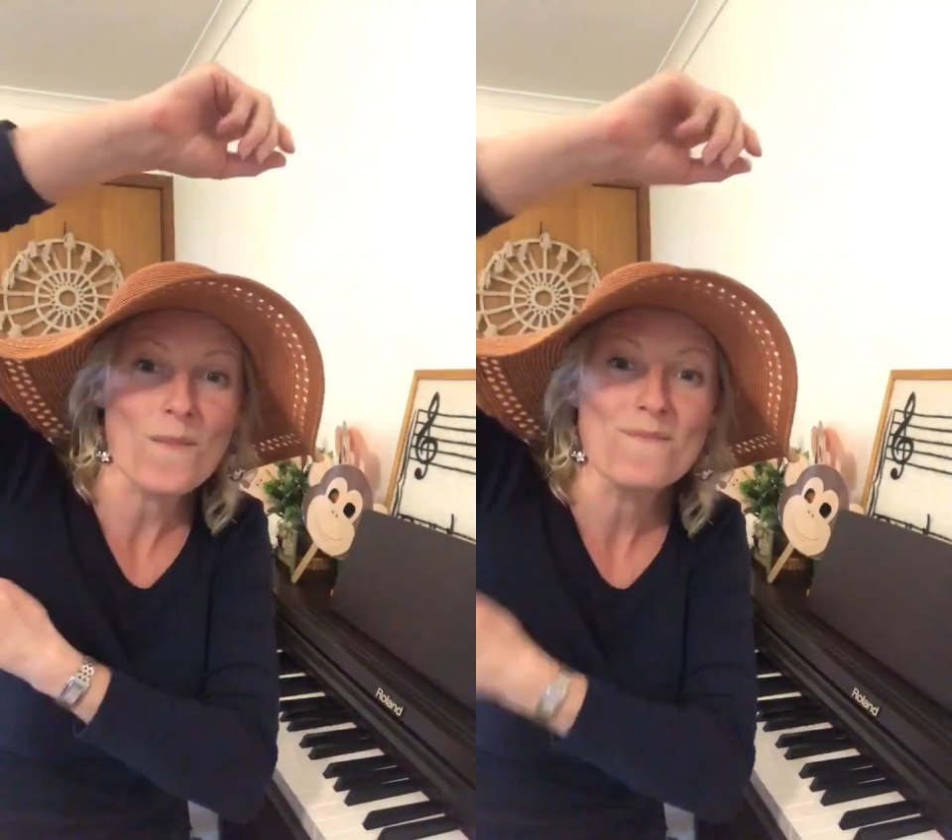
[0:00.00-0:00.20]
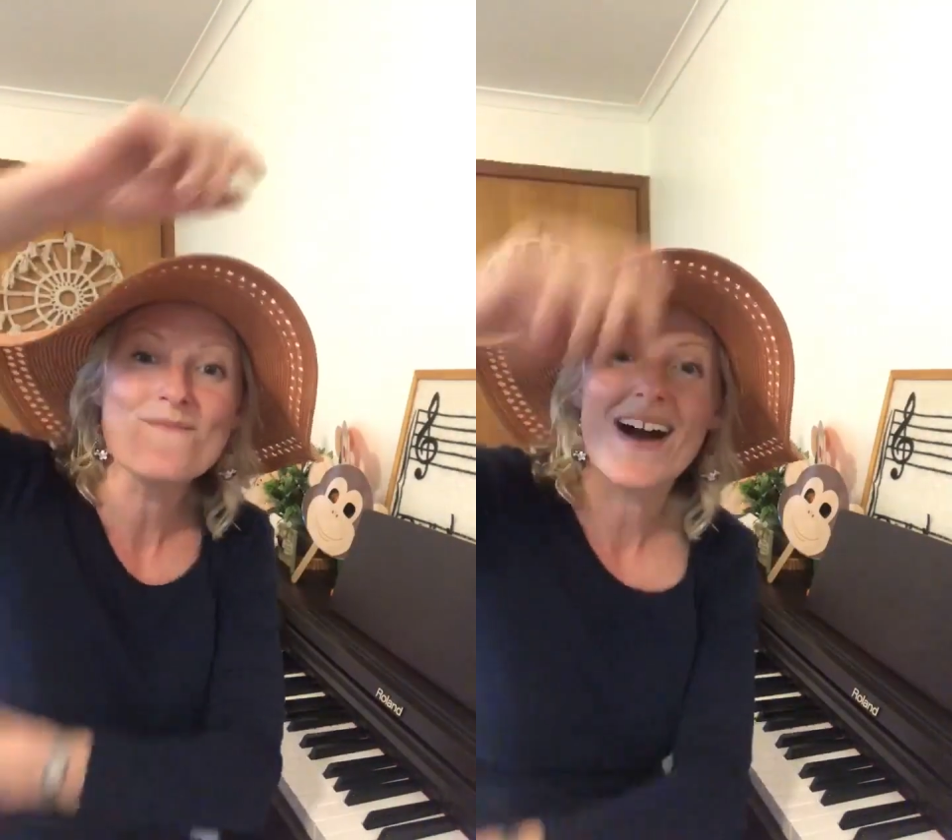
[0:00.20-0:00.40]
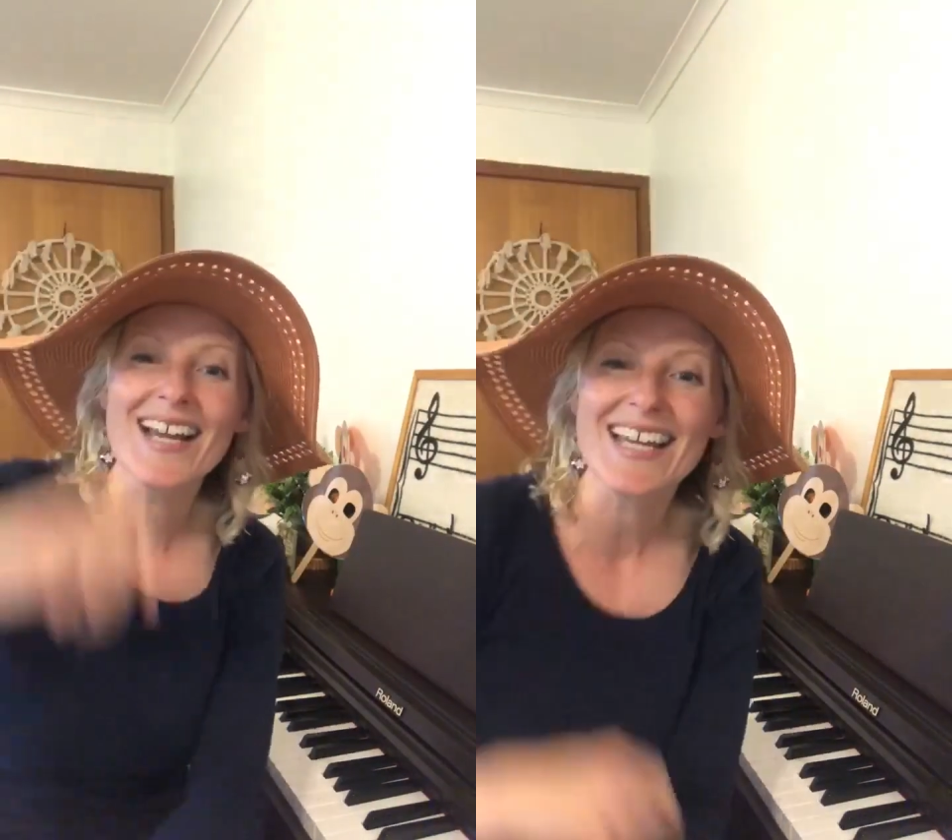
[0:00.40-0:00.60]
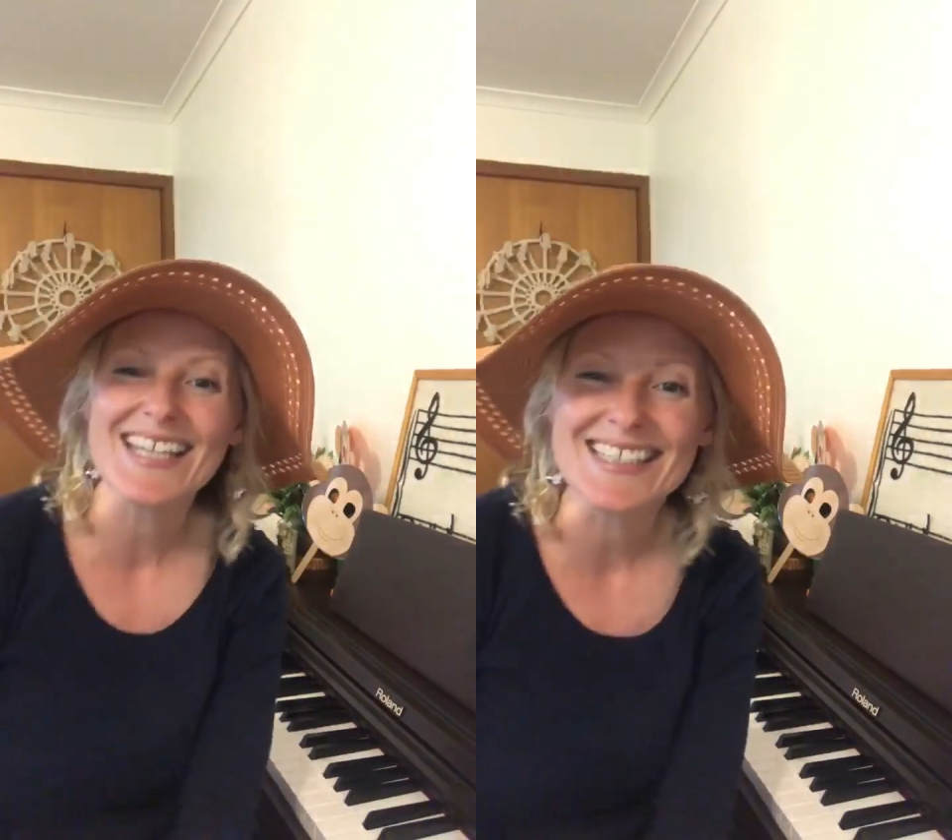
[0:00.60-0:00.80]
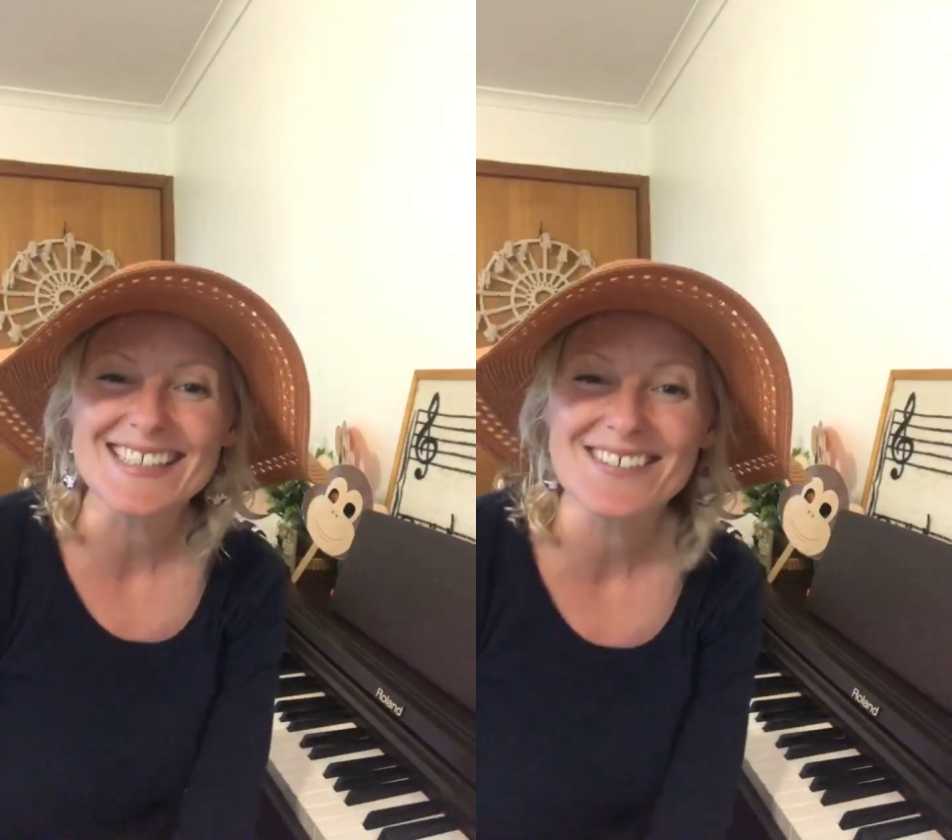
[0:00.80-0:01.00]

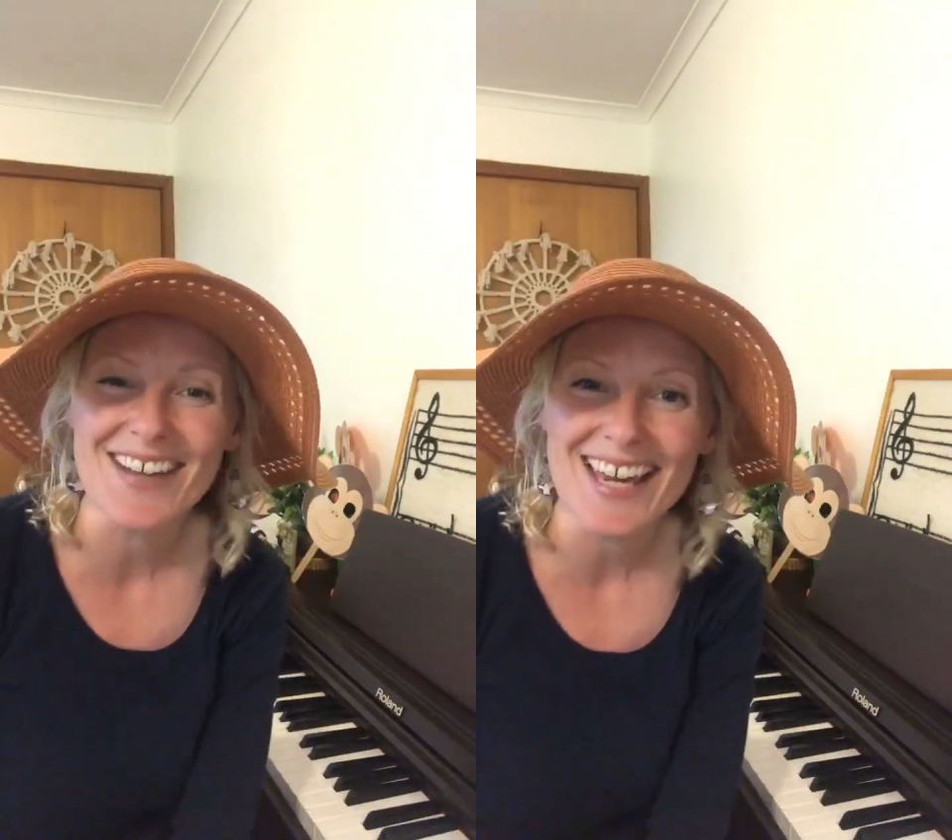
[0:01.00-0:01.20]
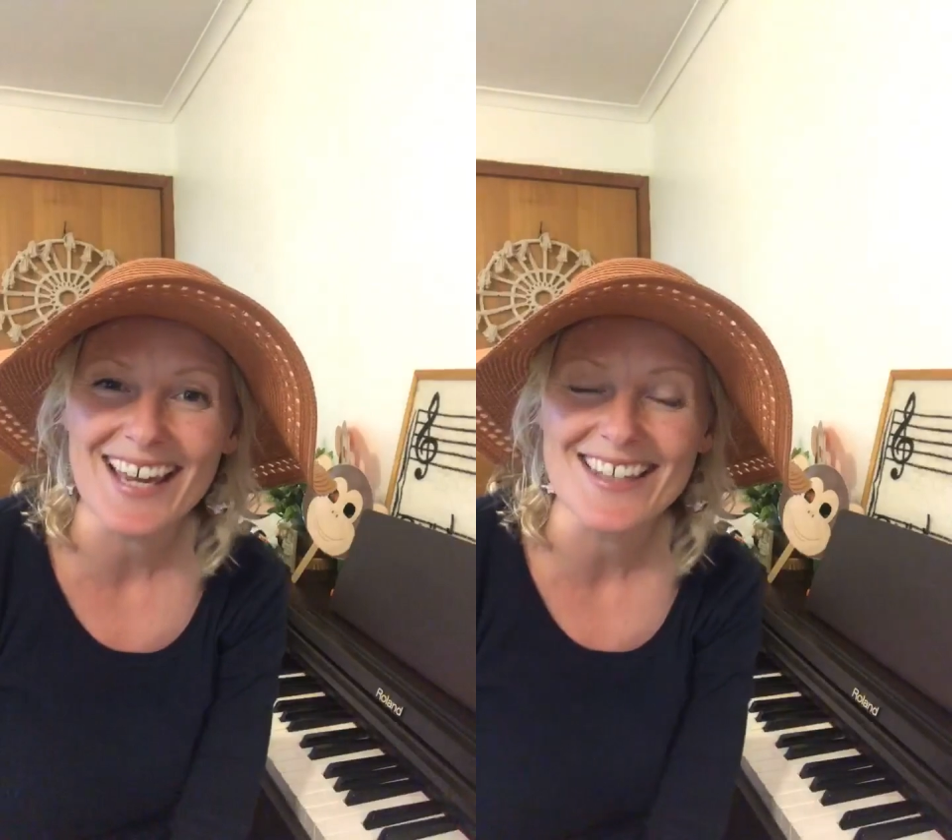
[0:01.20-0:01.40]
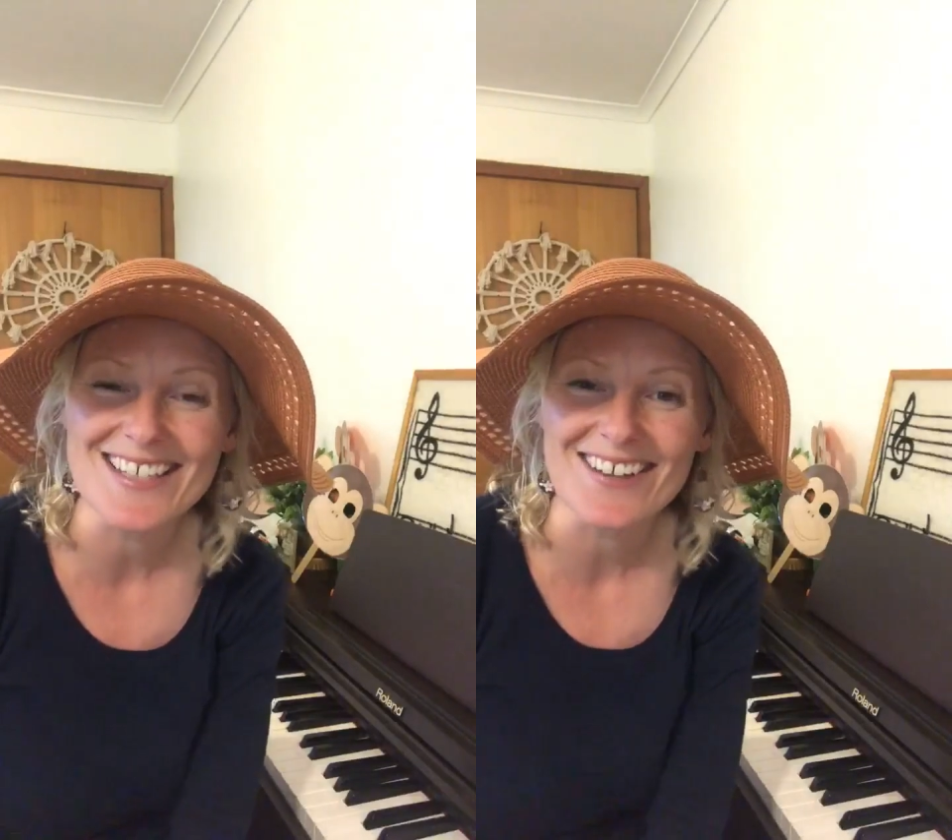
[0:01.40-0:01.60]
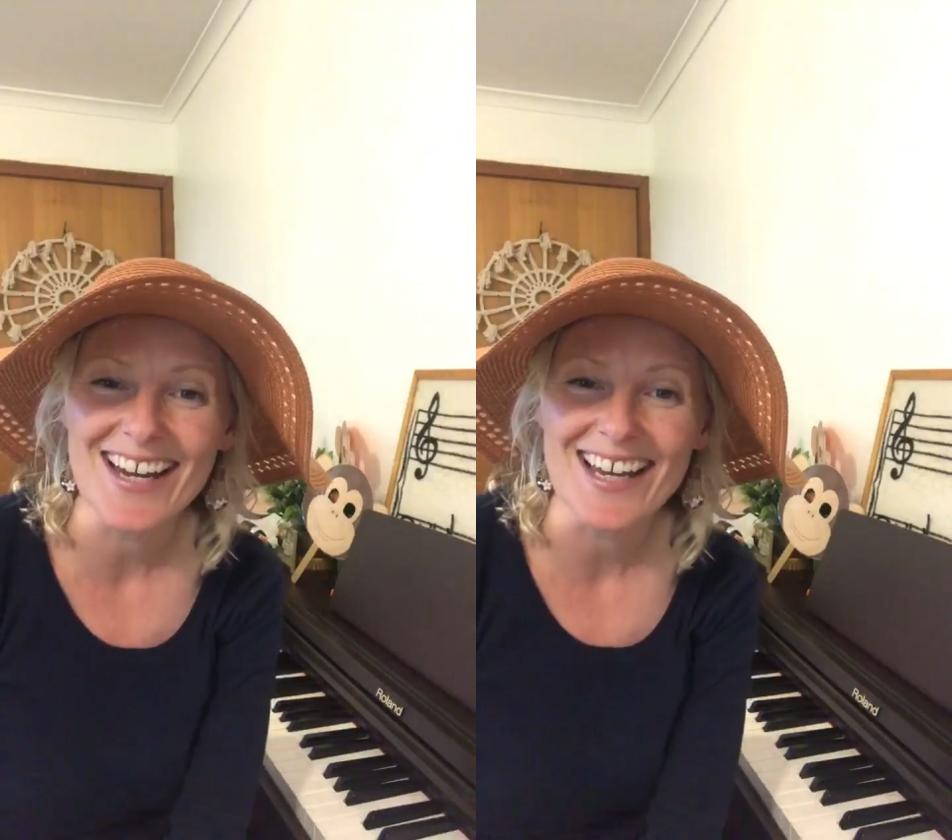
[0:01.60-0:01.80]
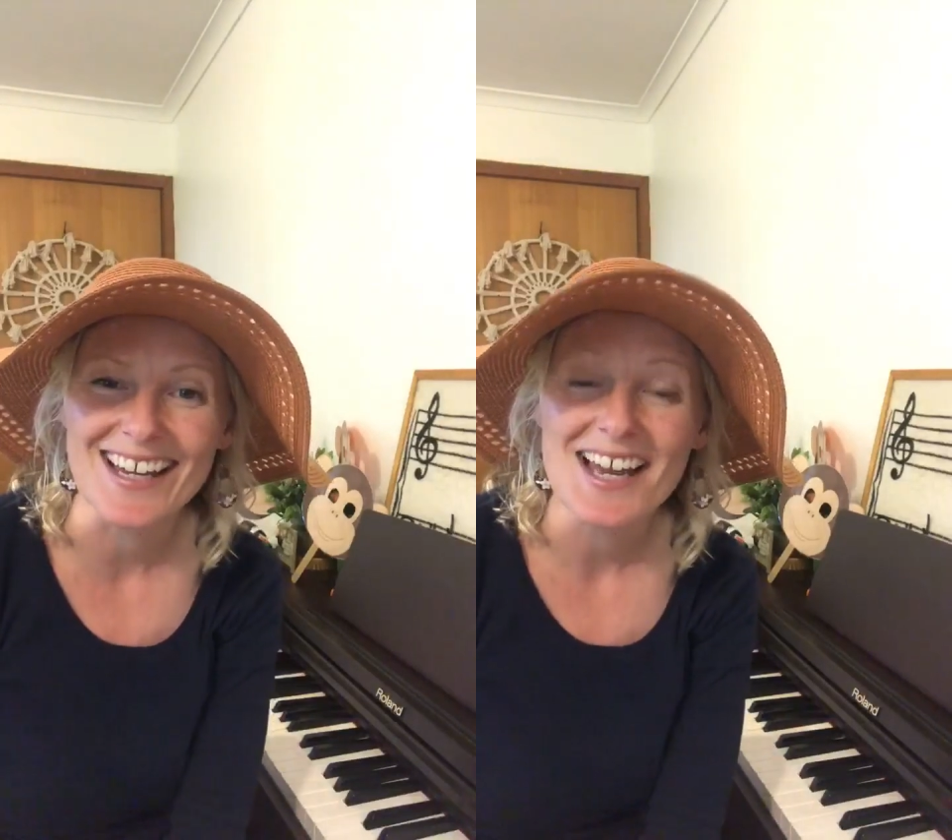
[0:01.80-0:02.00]
monkeys swinging in the
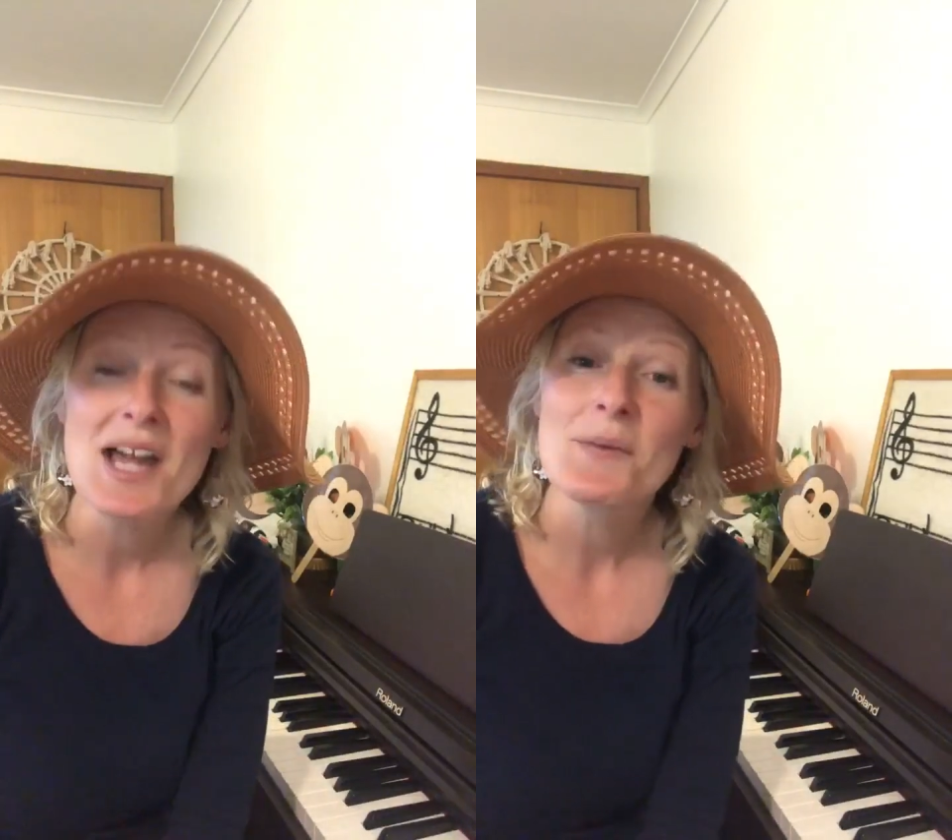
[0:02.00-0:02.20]
tree?